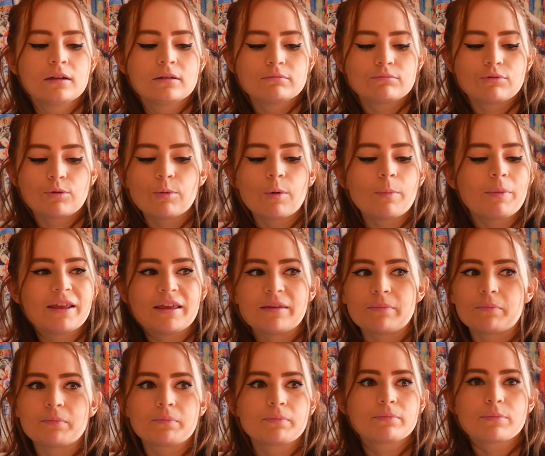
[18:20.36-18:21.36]

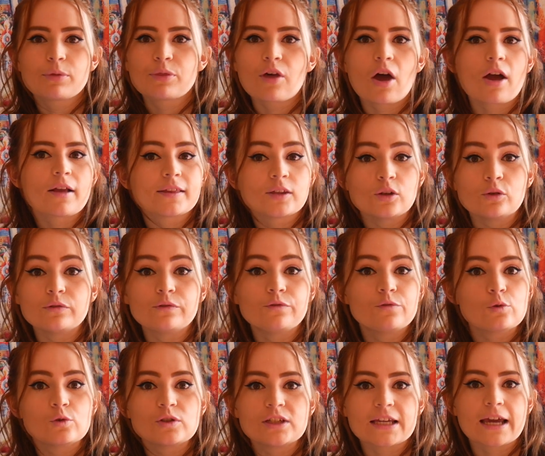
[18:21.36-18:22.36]
probably 30 or
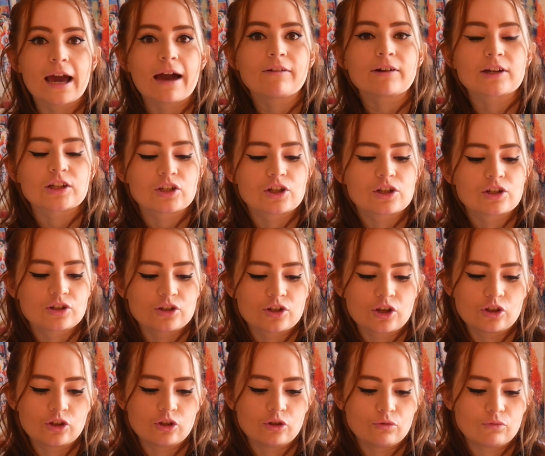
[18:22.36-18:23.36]
40 characters
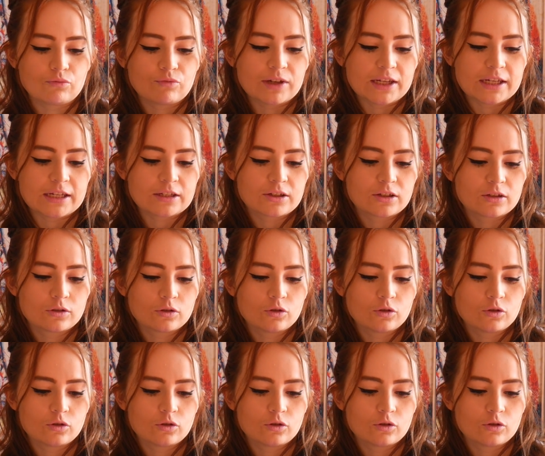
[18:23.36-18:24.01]
and you read,